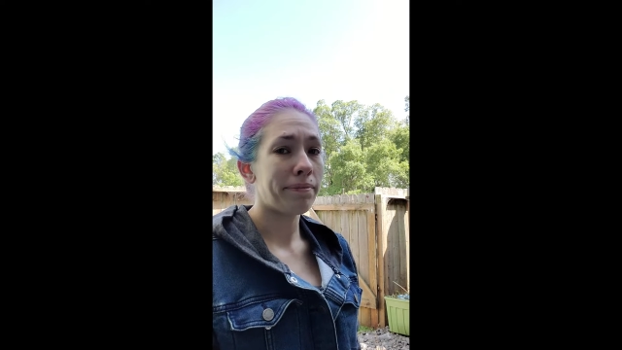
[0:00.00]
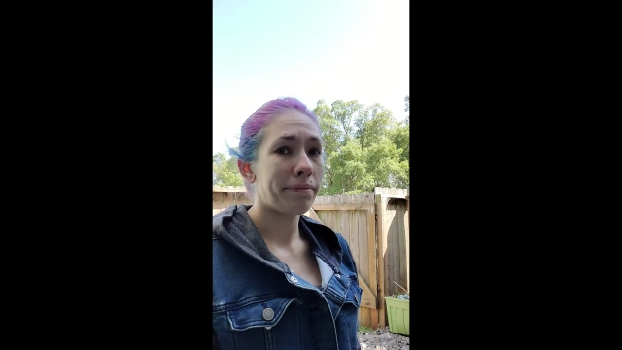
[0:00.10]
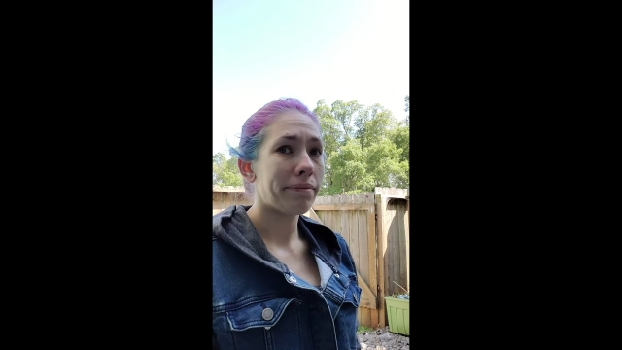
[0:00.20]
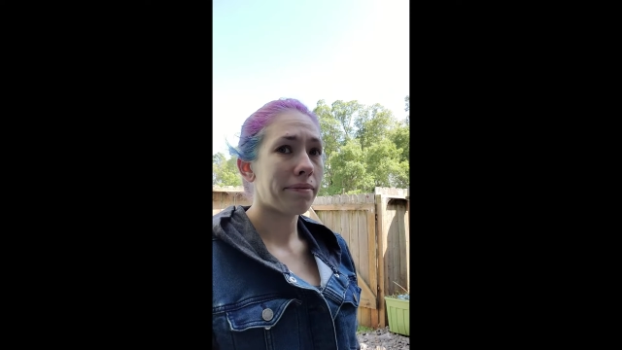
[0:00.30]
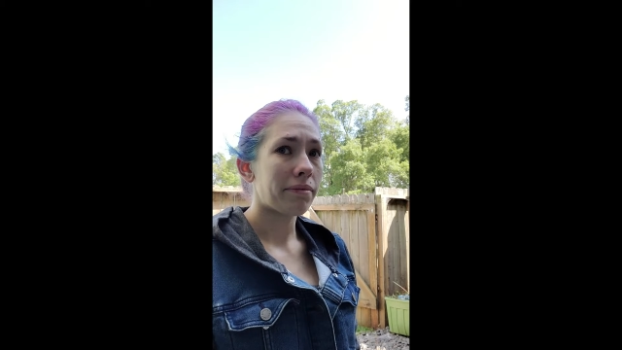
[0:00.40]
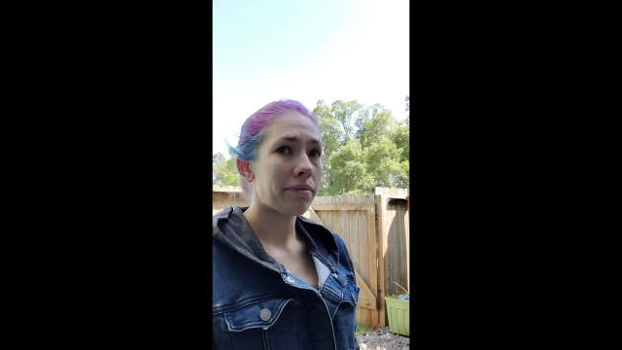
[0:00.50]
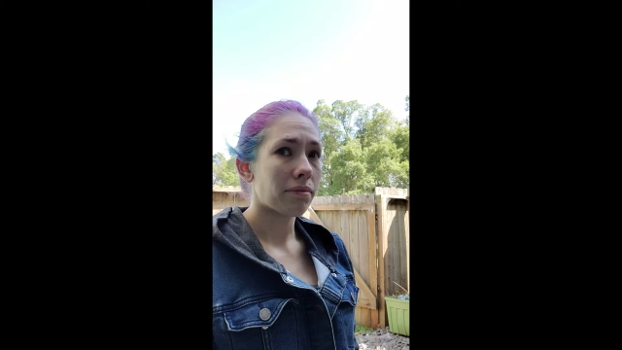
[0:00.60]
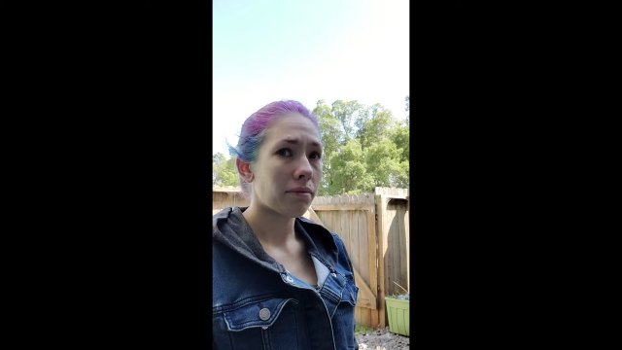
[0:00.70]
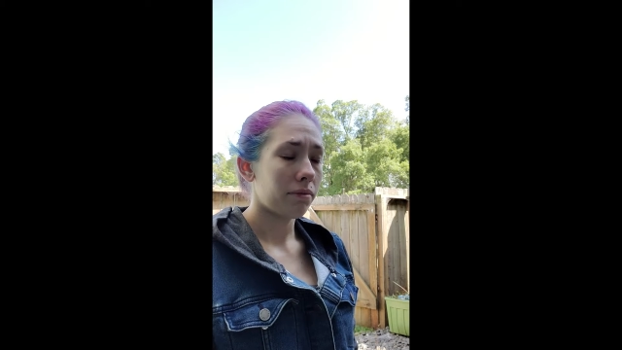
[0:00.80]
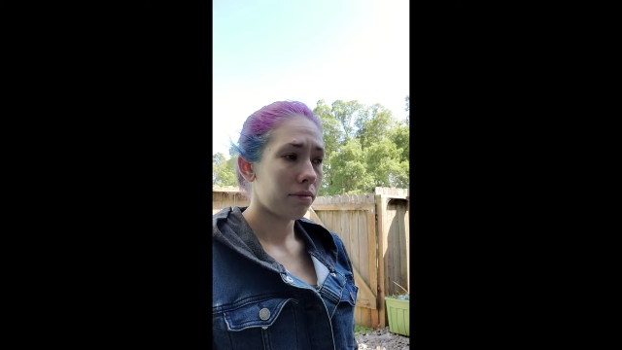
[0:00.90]

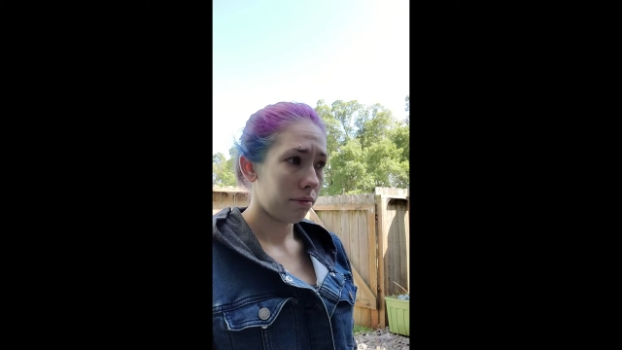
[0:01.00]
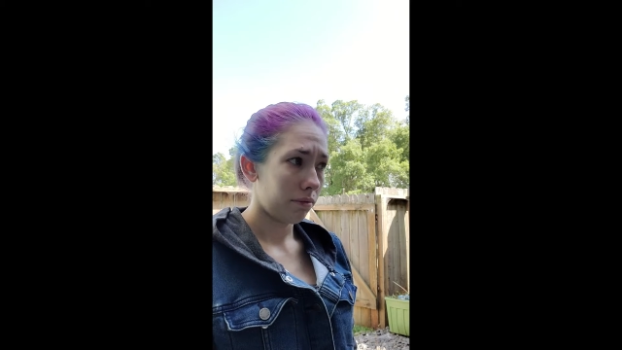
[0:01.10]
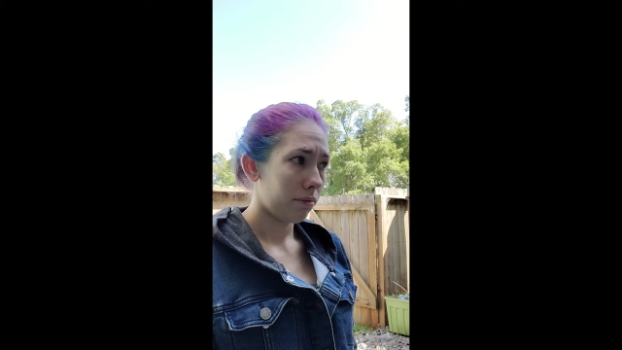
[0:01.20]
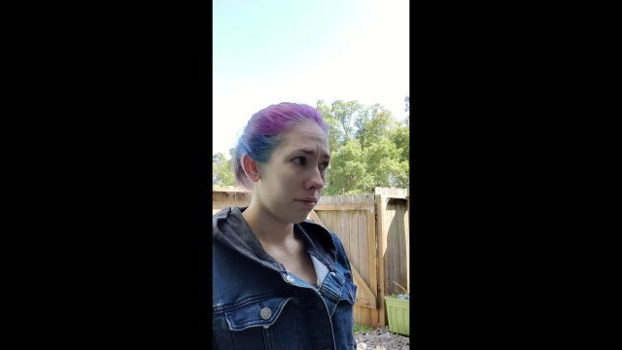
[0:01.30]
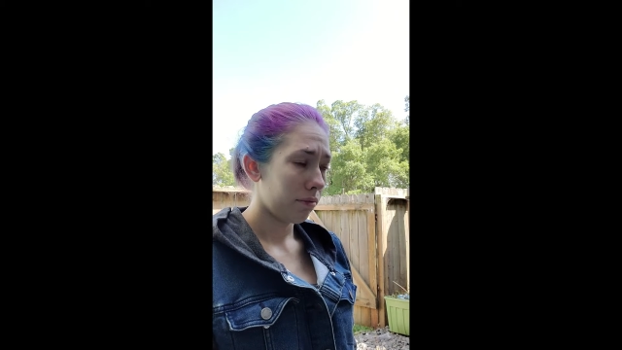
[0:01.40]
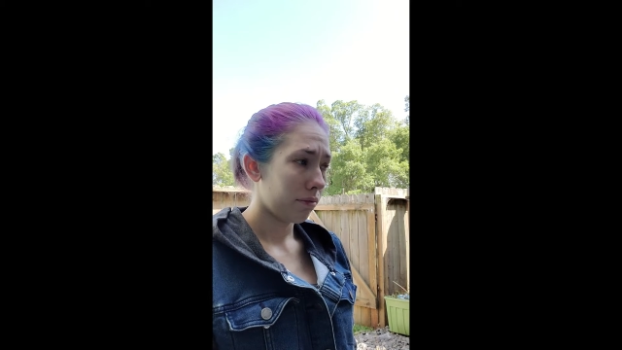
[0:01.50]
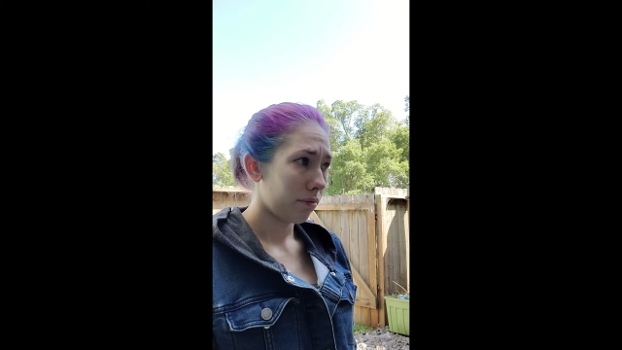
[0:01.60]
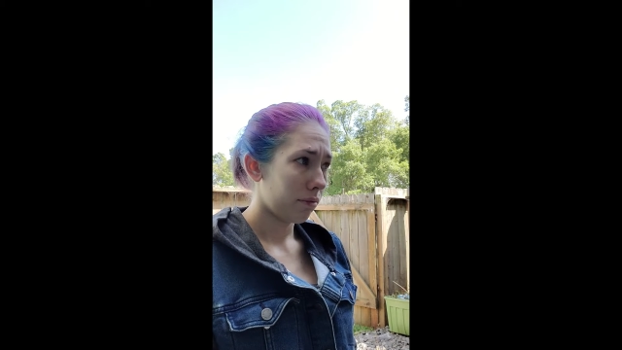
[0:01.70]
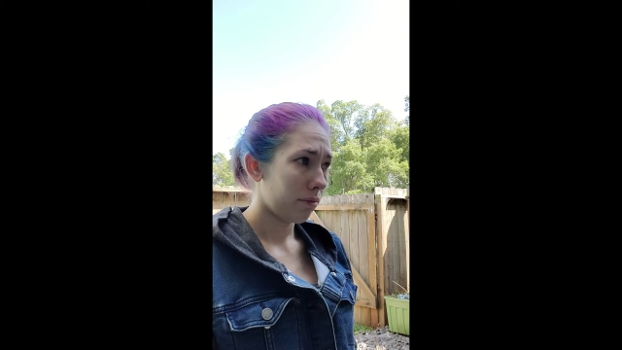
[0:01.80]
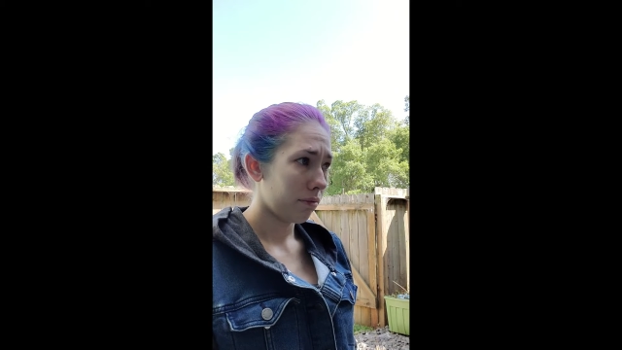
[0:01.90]

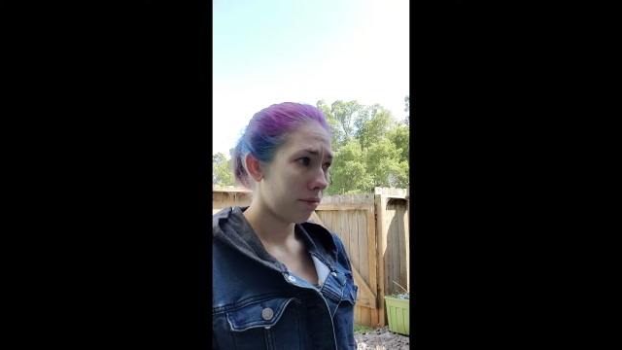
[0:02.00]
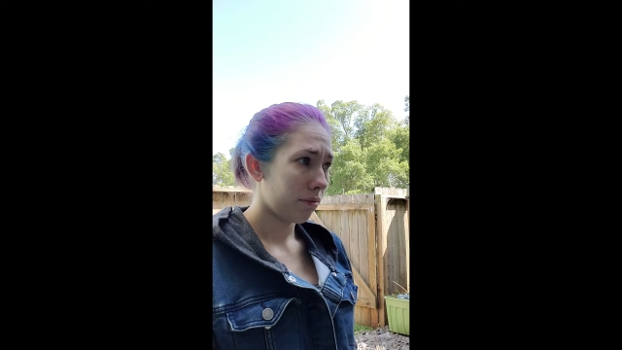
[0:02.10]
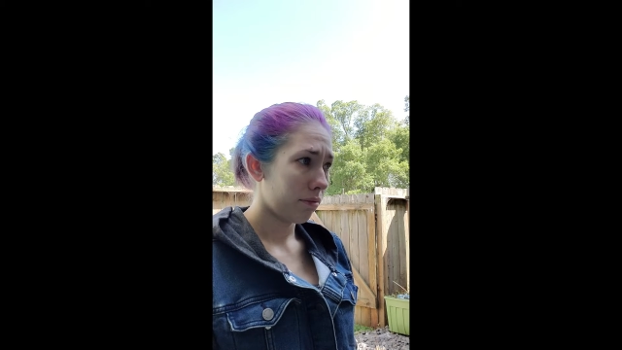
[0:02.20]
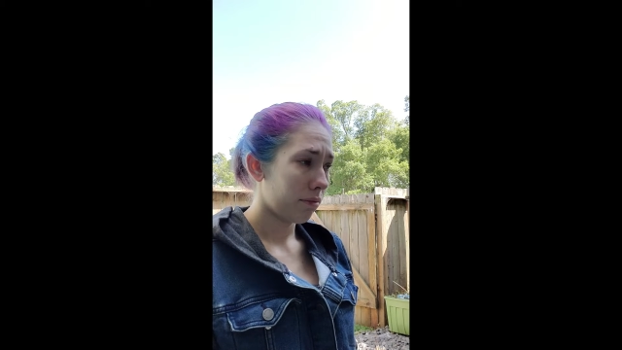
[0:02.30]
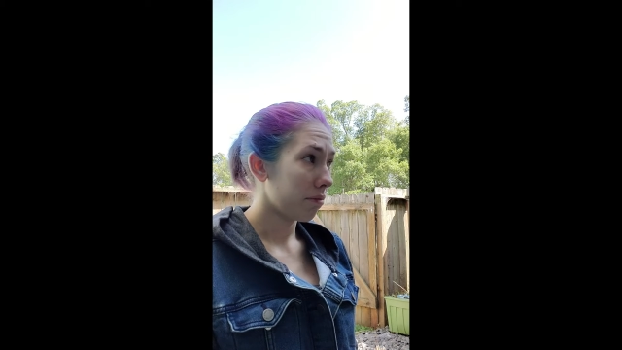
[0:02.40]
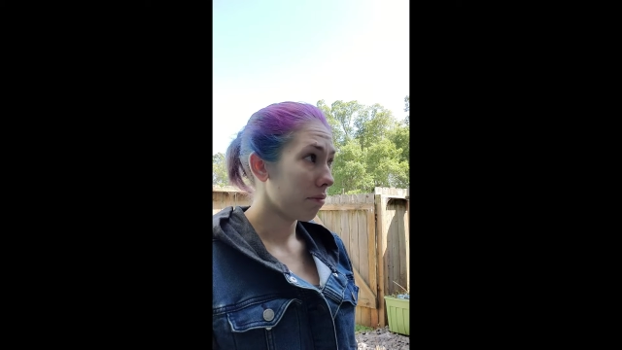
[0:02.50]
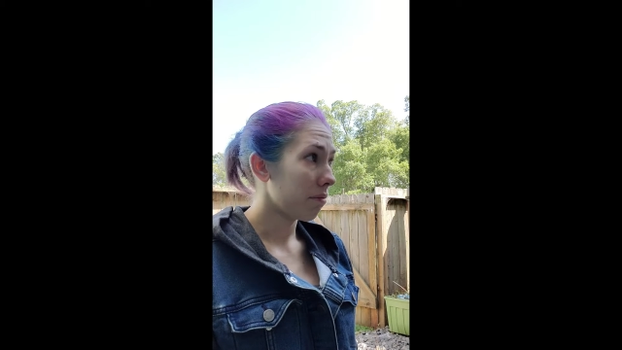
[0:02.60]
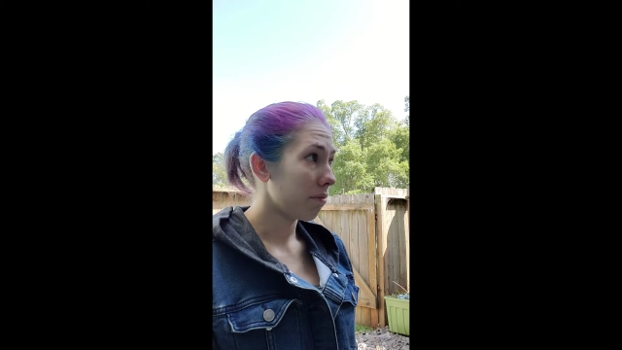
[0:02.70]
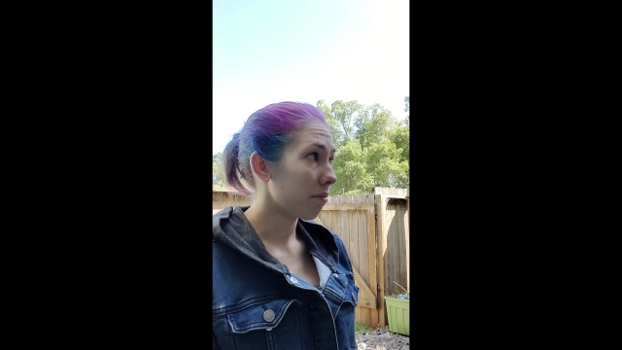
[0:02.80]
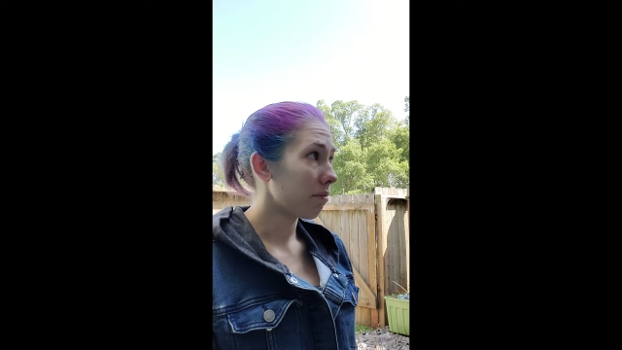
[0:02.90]

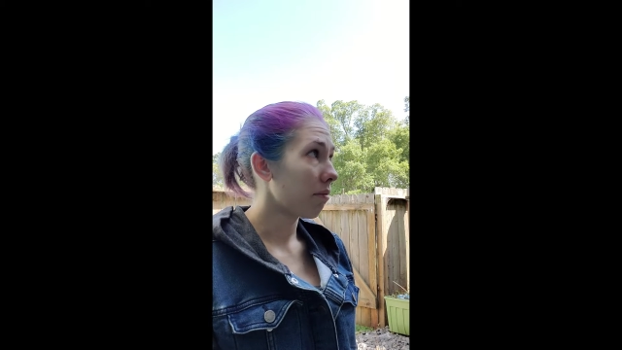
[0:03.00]
(silence)